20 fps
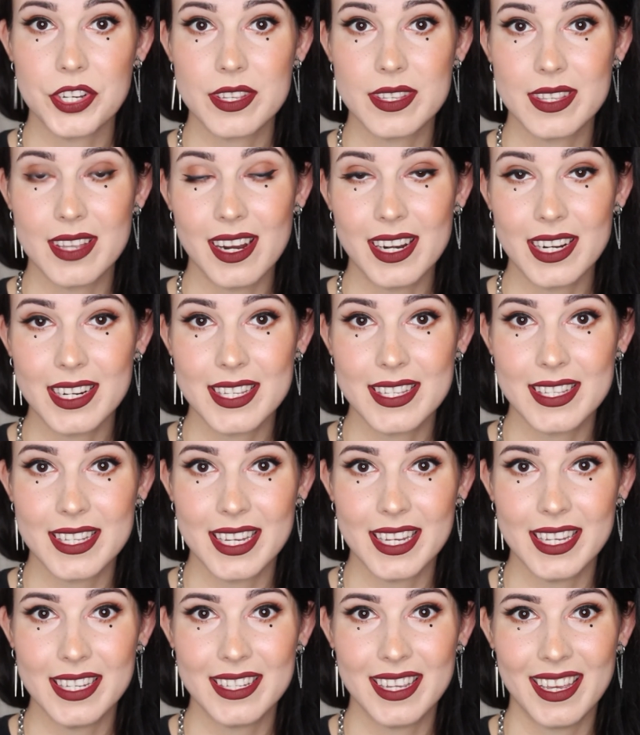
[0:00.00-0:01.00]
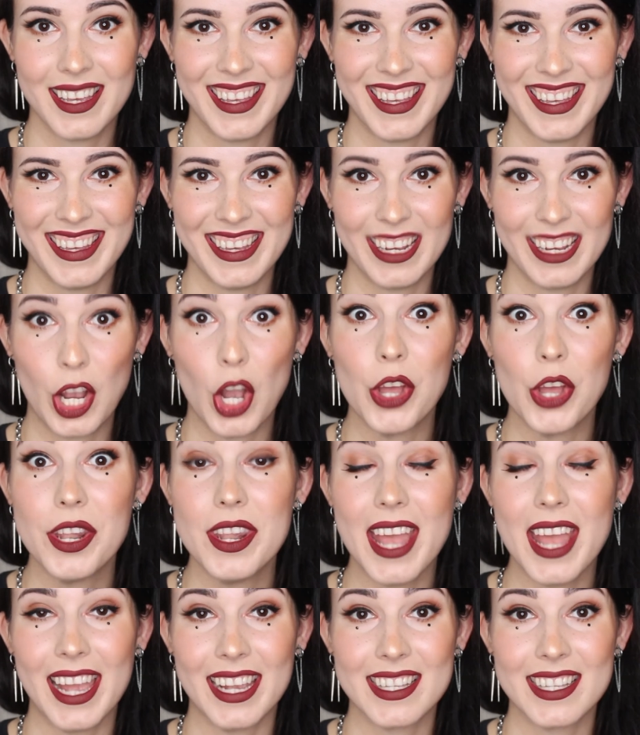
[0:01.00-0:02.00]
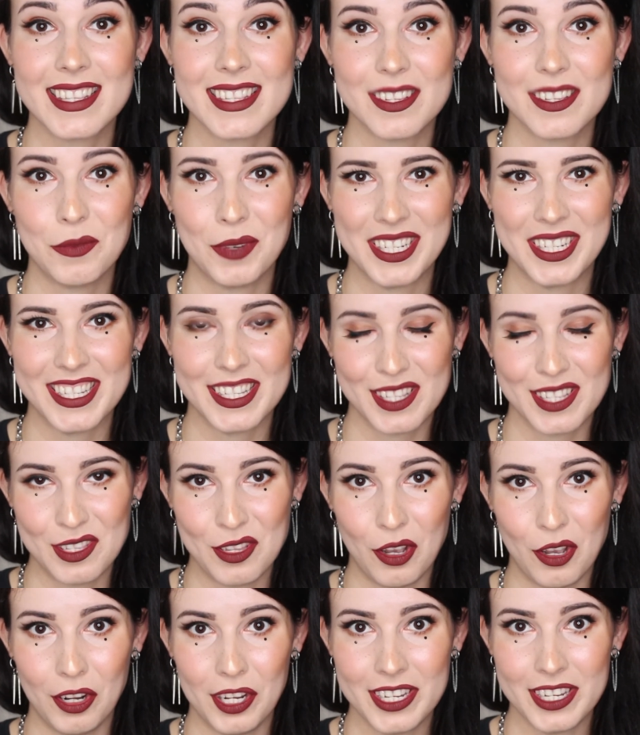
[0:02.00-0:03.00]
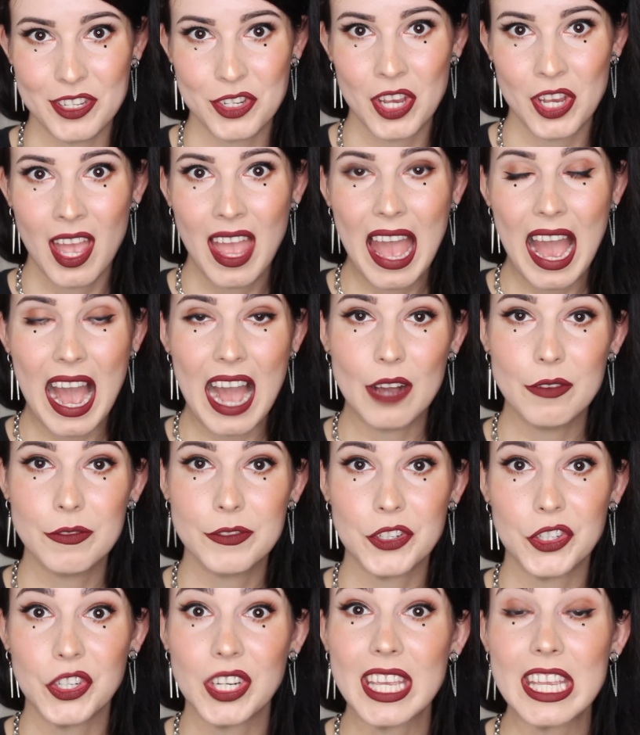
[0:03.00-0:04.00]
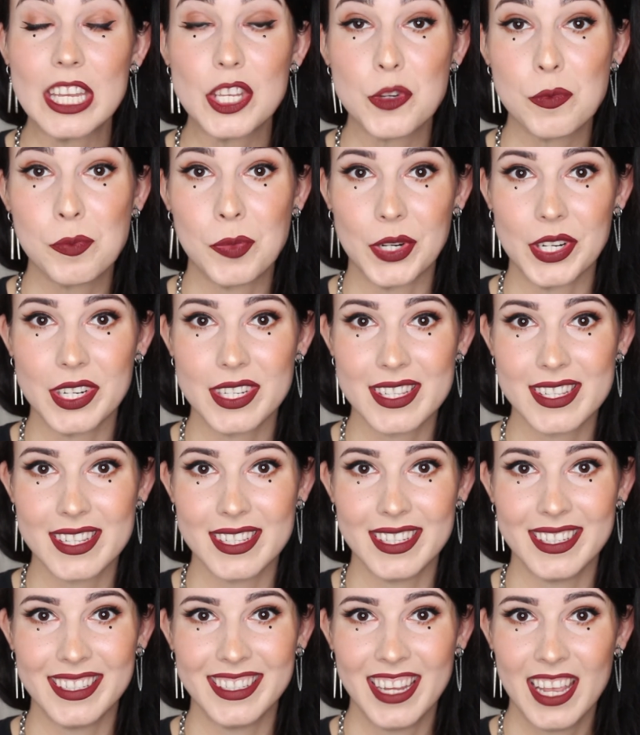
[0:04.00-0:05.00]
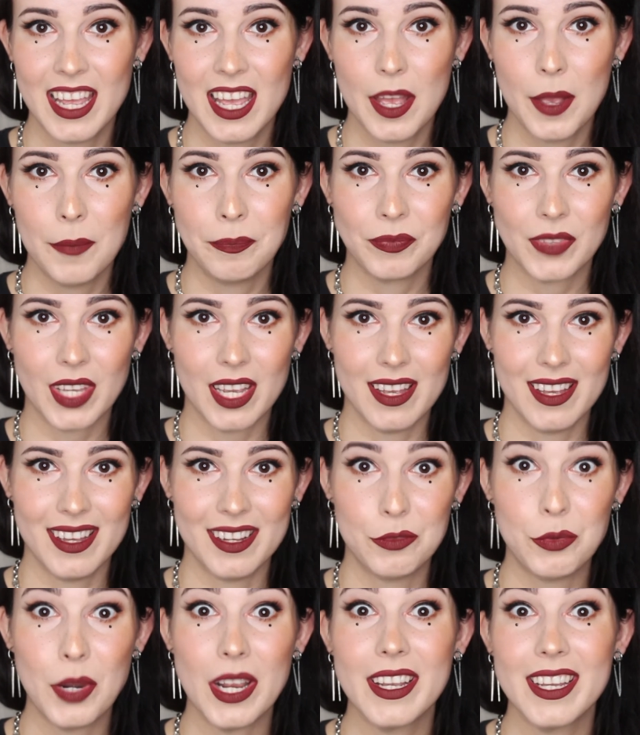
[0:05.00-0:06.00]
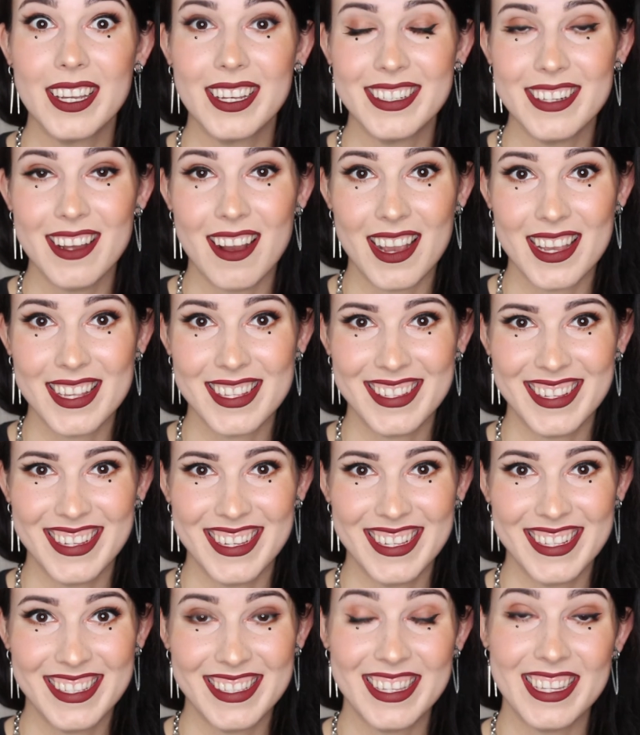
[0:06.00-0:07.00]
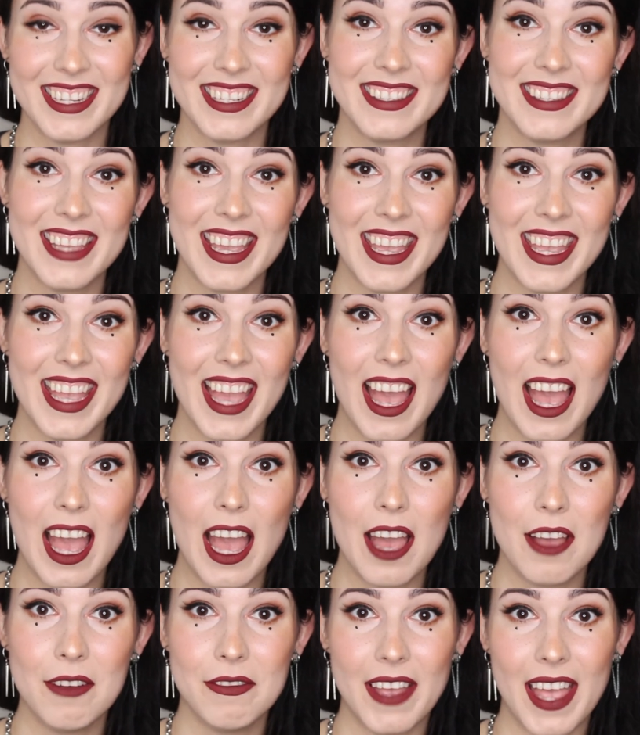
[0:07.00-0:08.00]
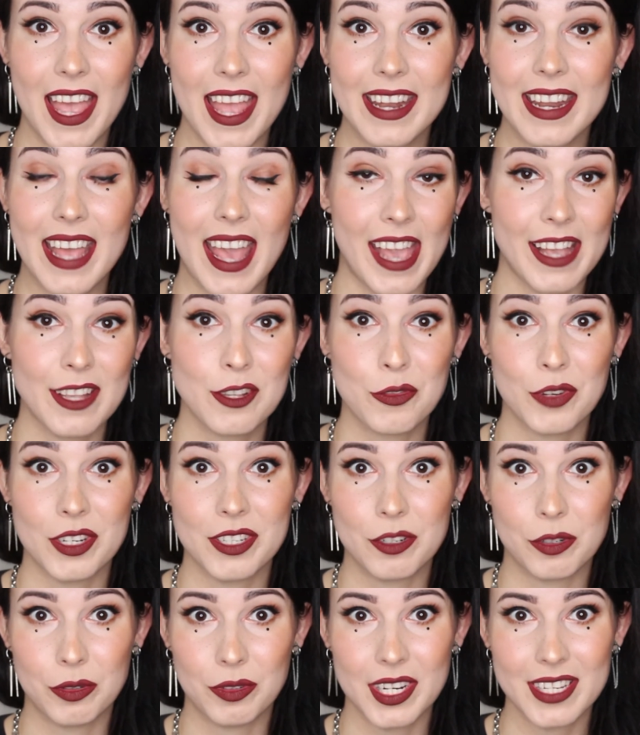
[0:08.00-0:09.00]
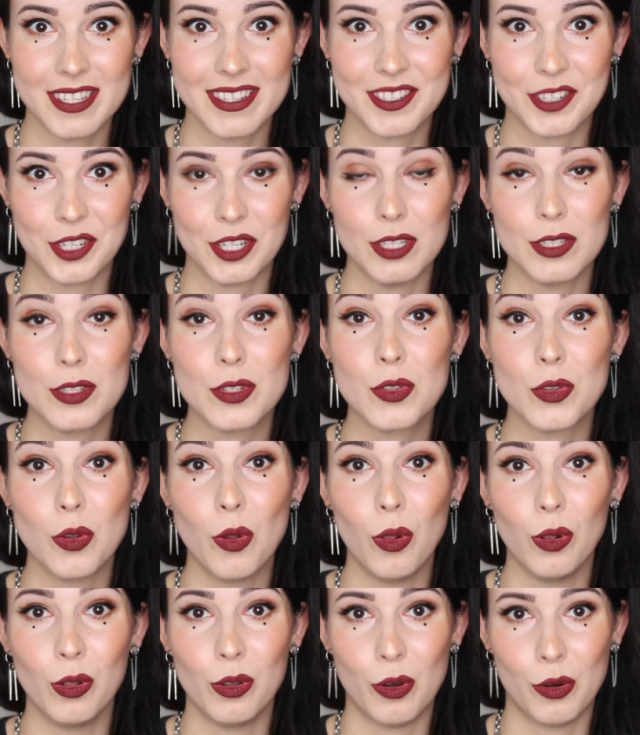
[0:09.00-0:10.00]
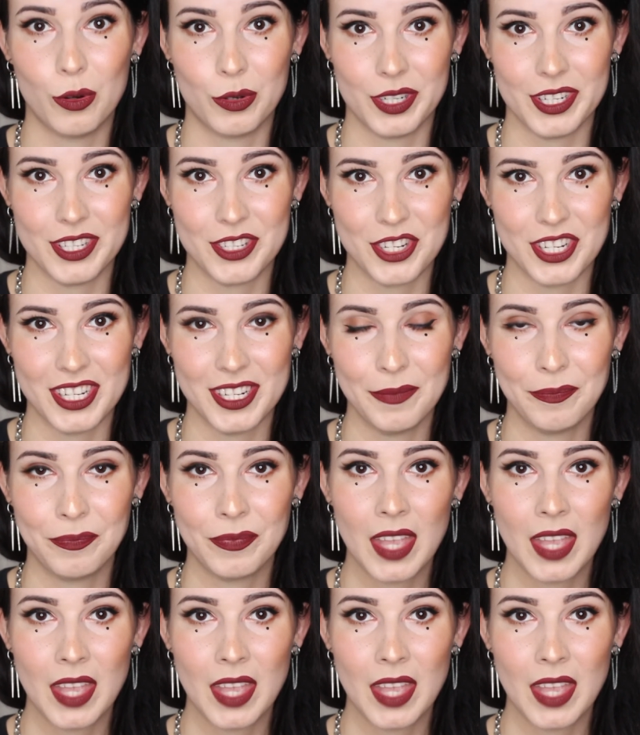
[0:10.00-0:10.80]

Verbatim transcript: starseed connects with this knowledge, after each person uh, recognizes that they have an extraterrestrial soul origin,